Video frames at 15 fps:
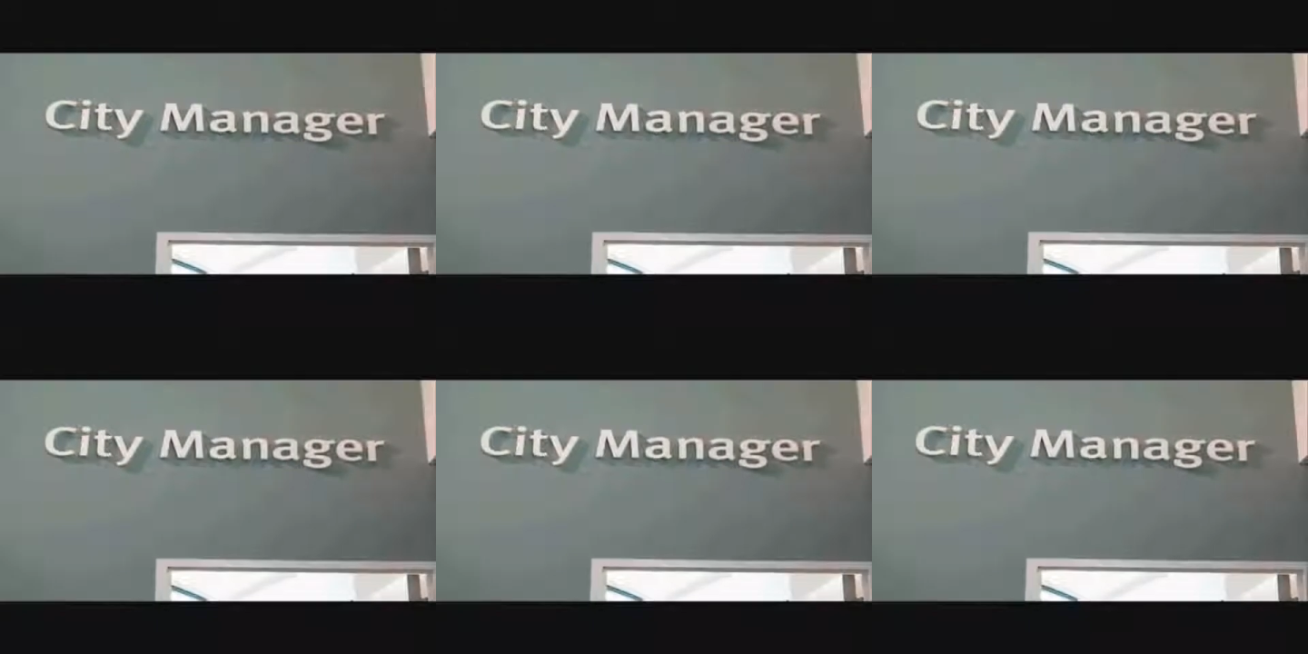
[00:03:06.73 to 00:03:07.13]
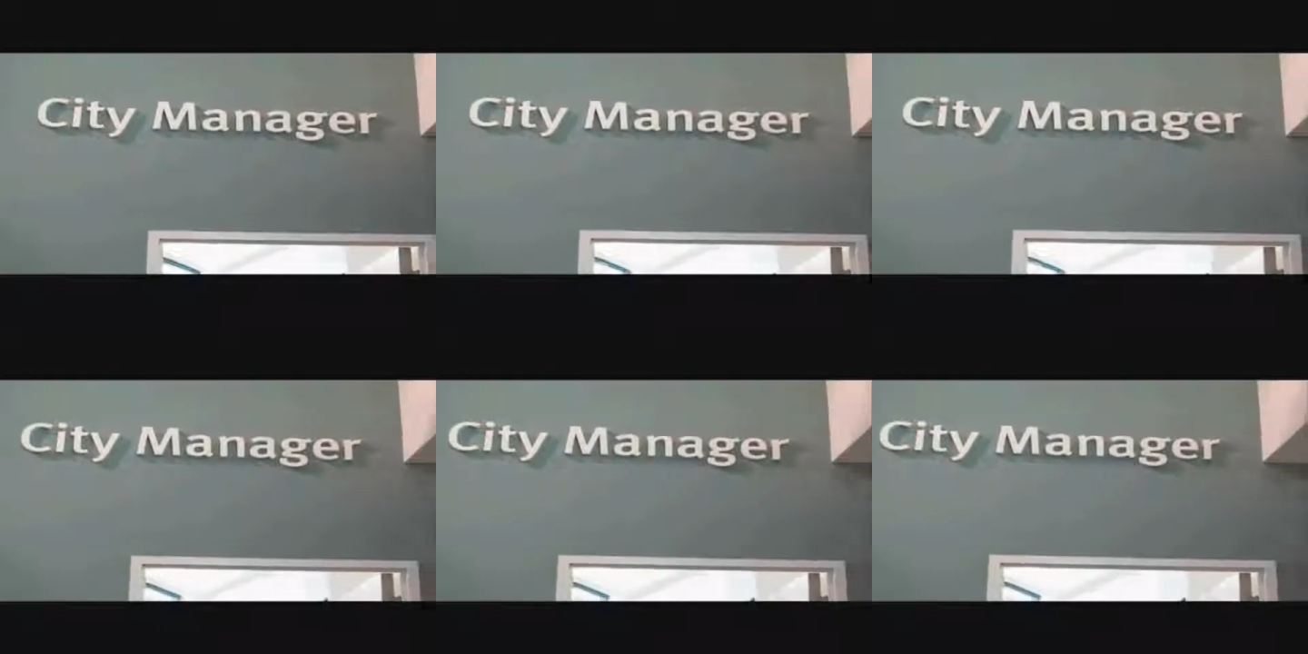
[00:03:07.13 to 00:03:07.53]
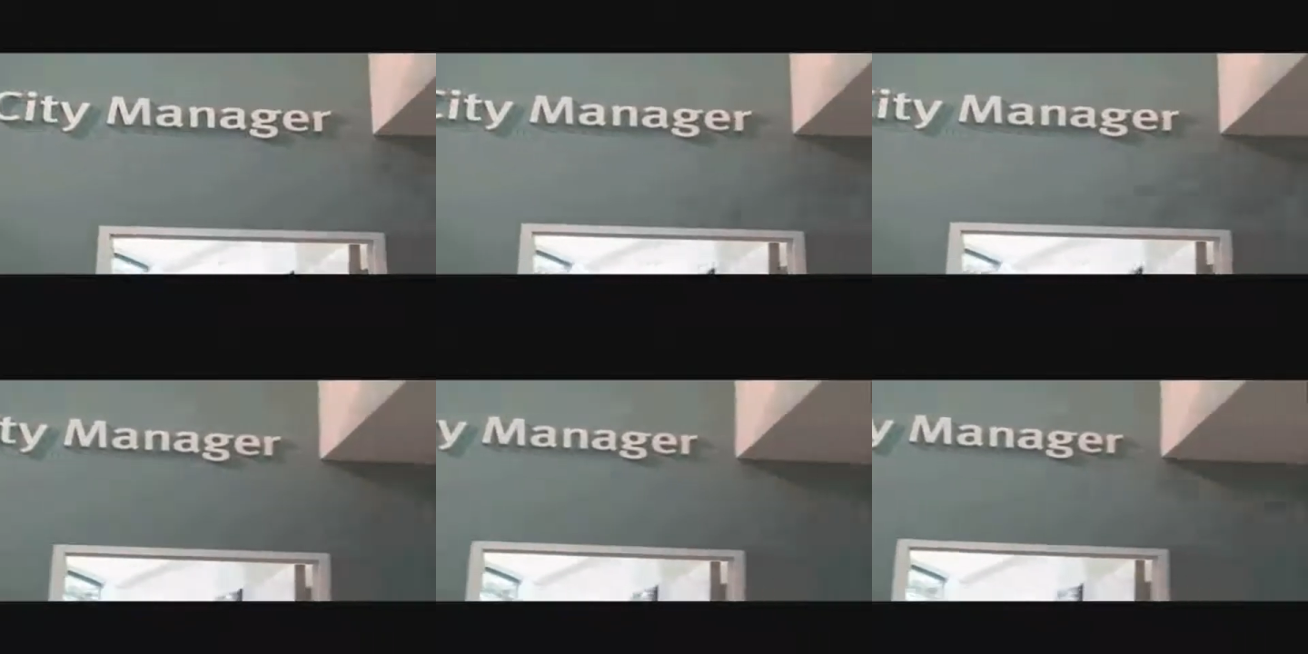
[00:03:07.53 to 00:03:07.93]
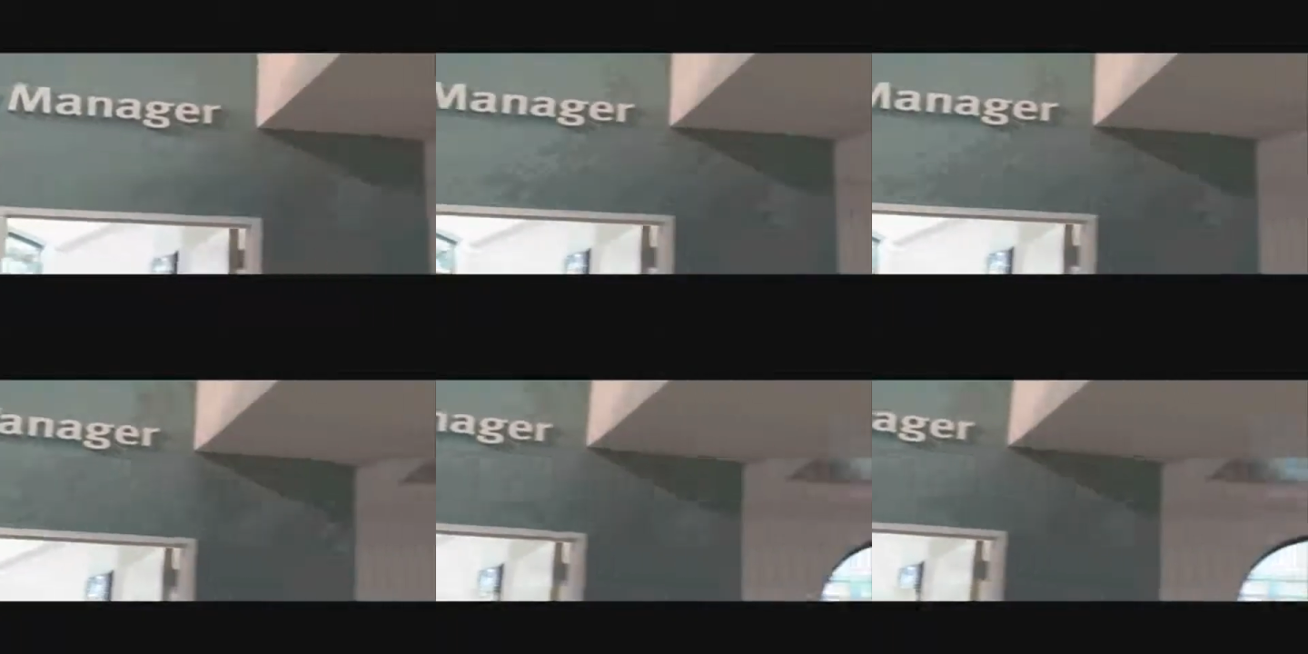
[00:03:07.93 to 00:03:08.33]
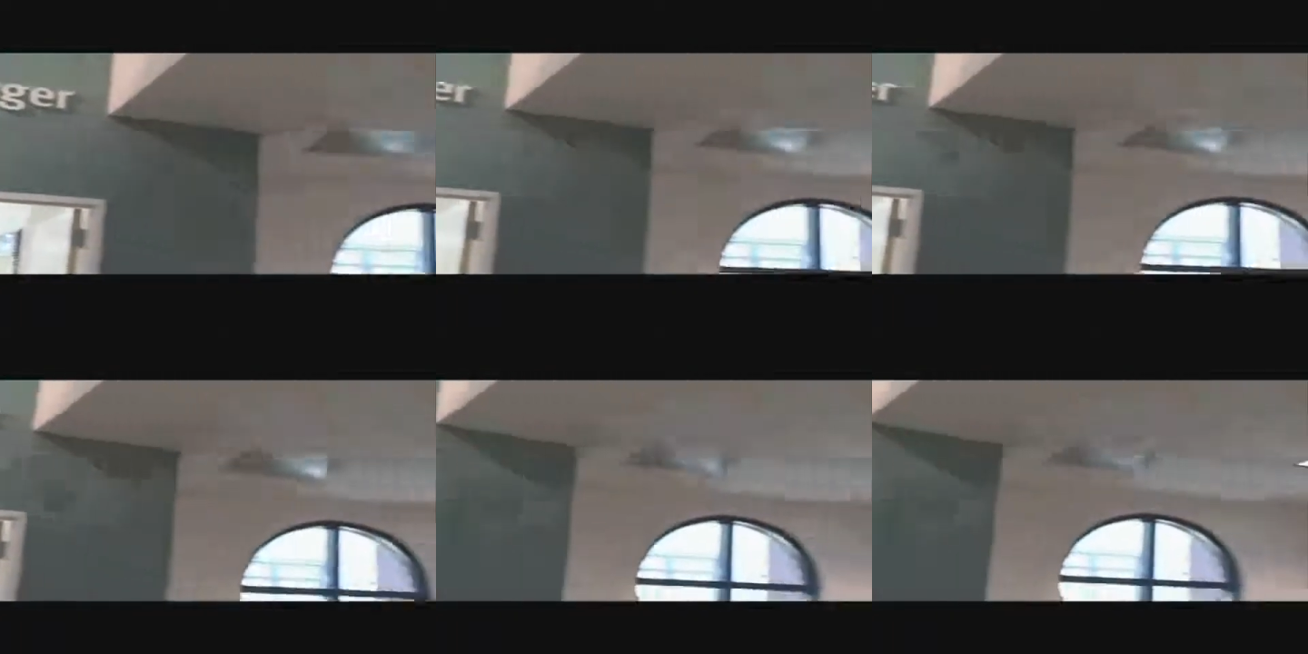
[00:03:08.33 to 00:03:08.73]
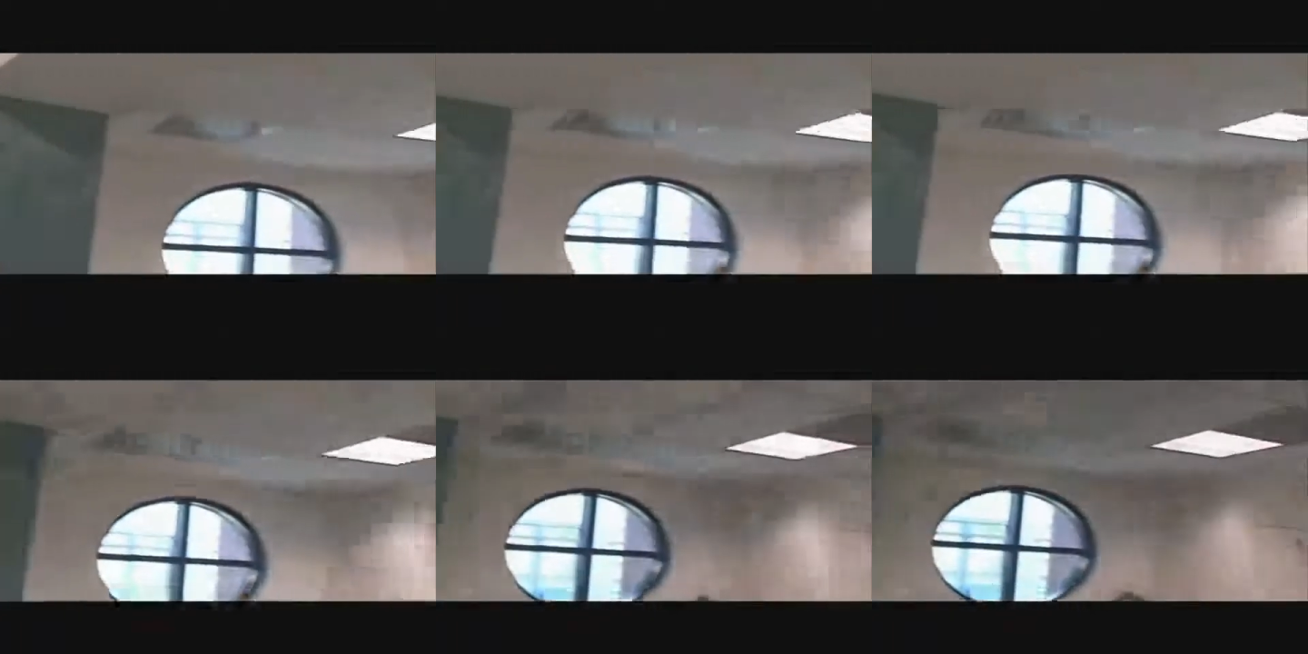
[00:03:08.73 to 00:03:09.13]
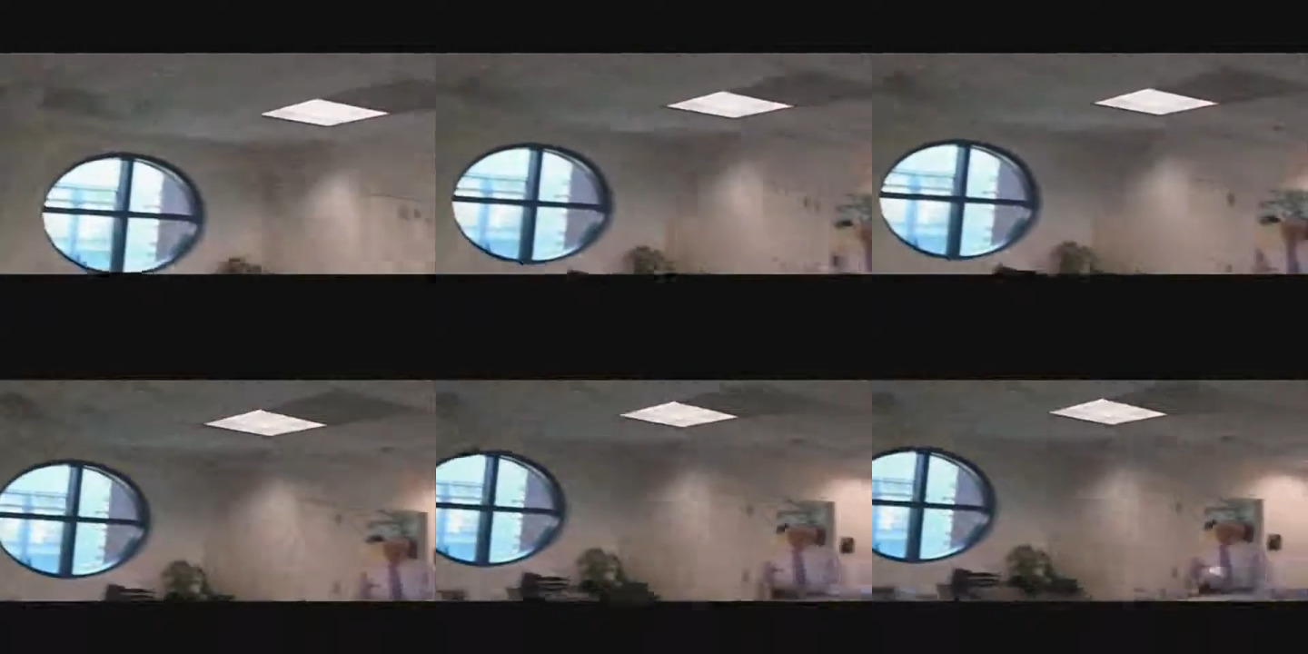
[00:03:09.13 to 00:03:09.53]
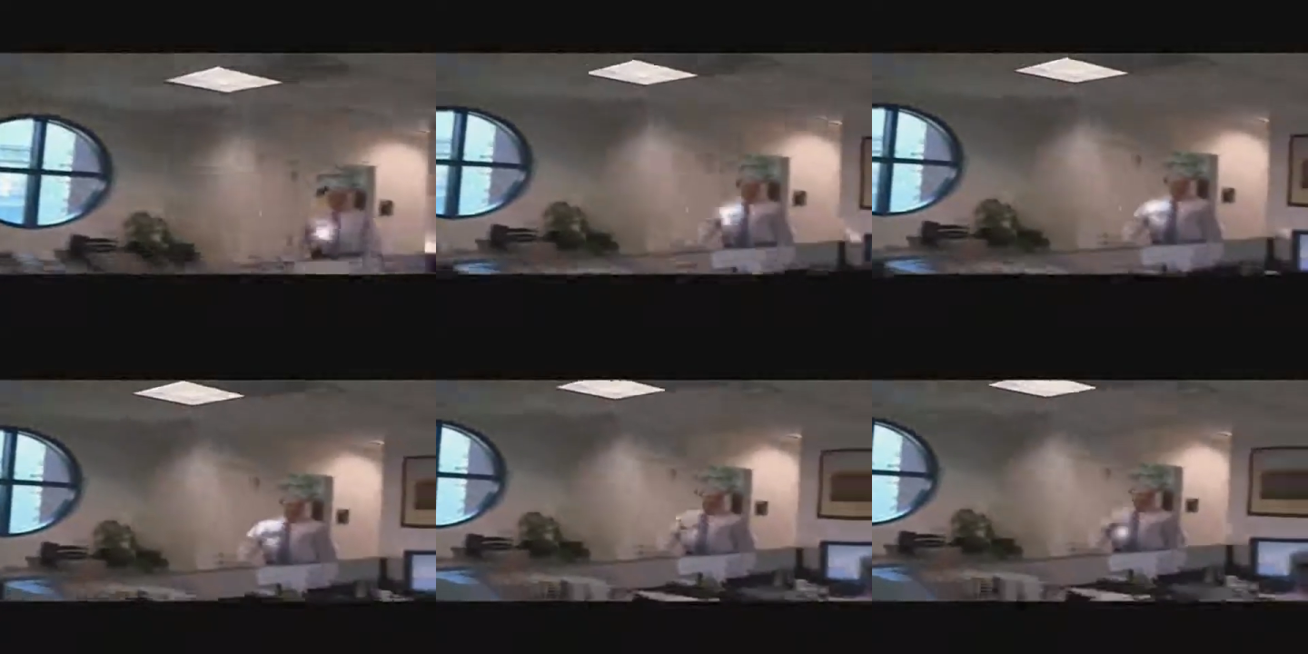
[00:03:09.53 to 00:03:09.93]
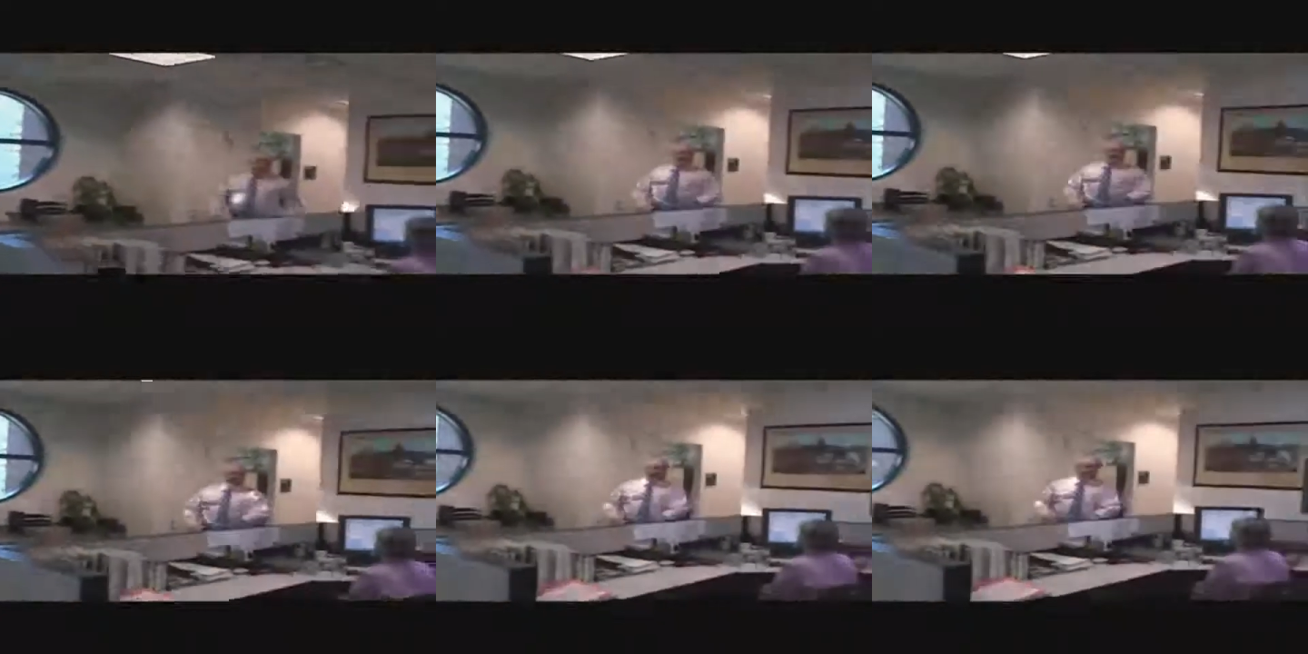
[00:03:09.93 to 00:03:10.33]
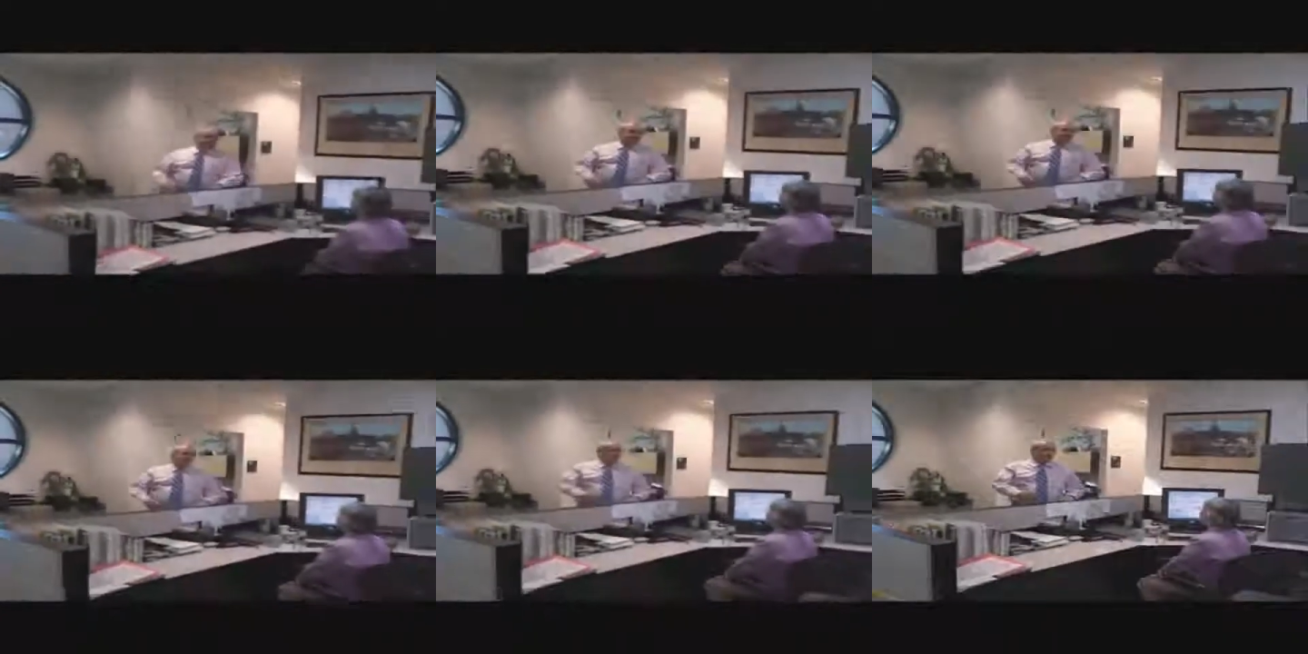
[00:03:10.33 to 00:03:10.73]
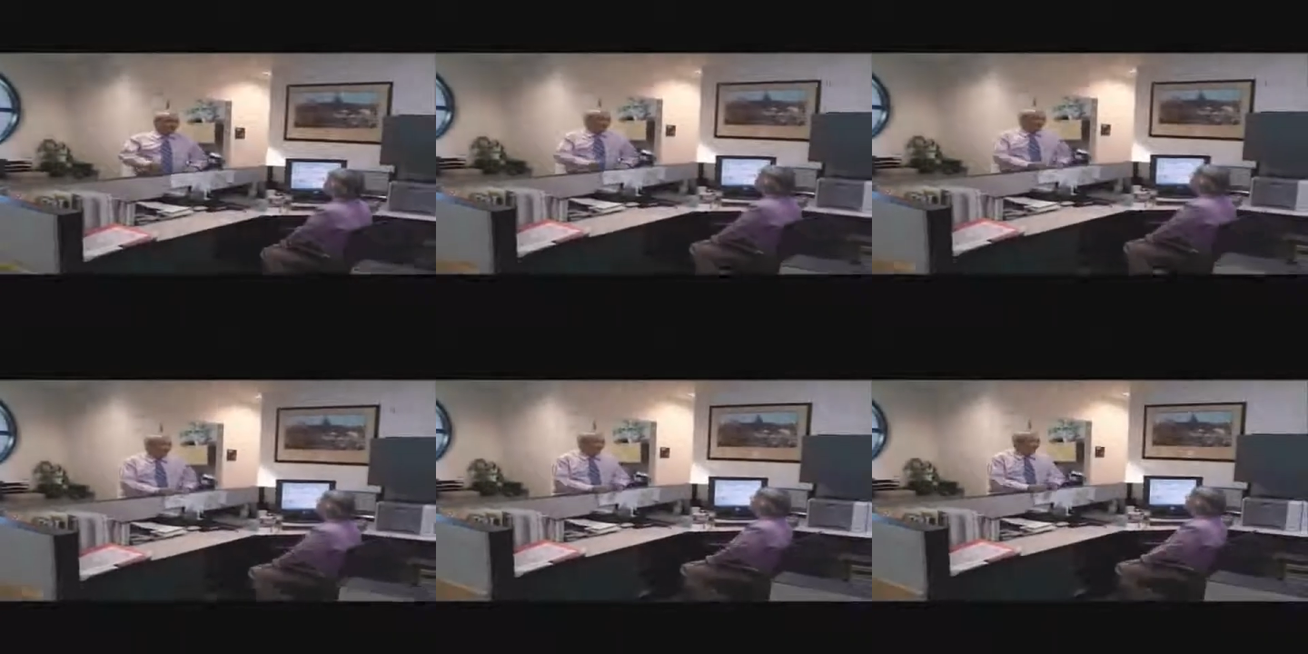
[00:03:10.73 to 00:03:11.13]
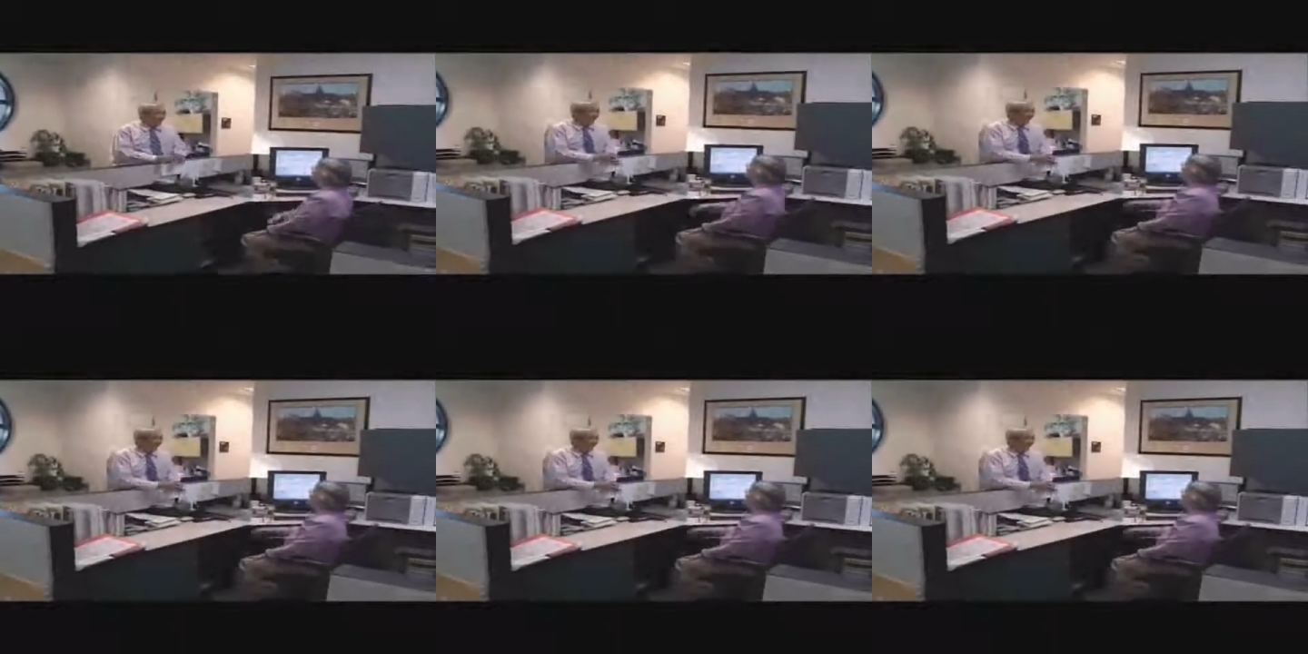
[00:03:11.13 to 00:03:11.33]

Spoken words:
(no speaker visible)